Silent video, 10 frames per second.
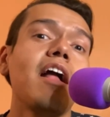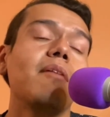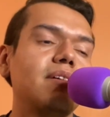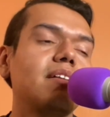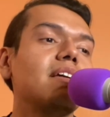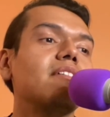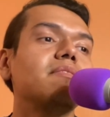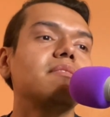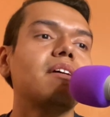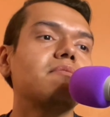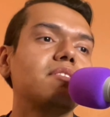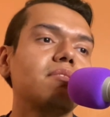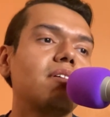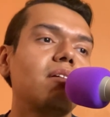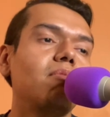but yeah, that was
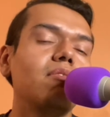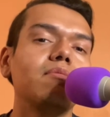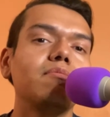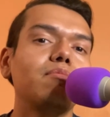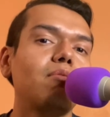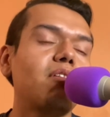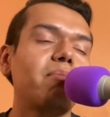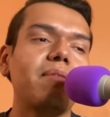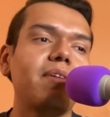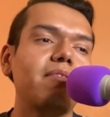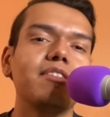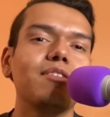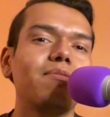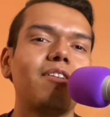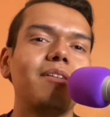incredible. One of my favorites
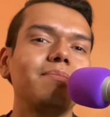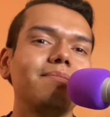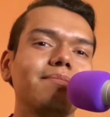so far.